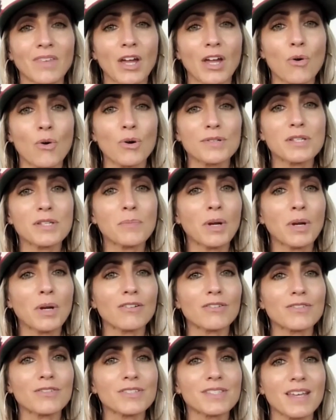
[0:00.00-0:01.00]
A Course in
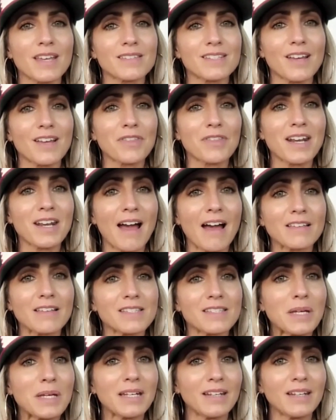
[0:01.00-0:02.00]
Miracles says nothing
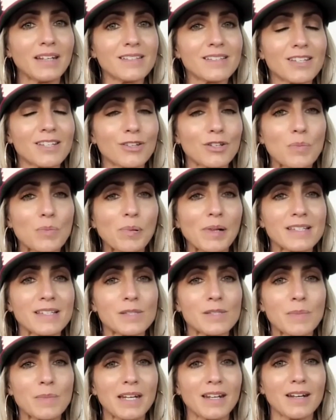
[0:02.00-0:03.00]
has meaning until you
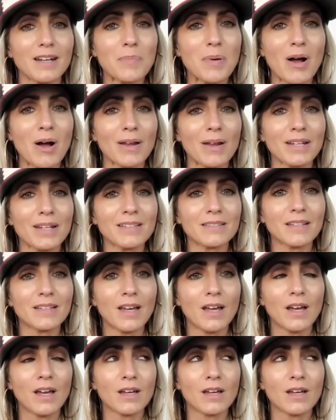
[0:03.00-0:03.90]
place meaning upon it.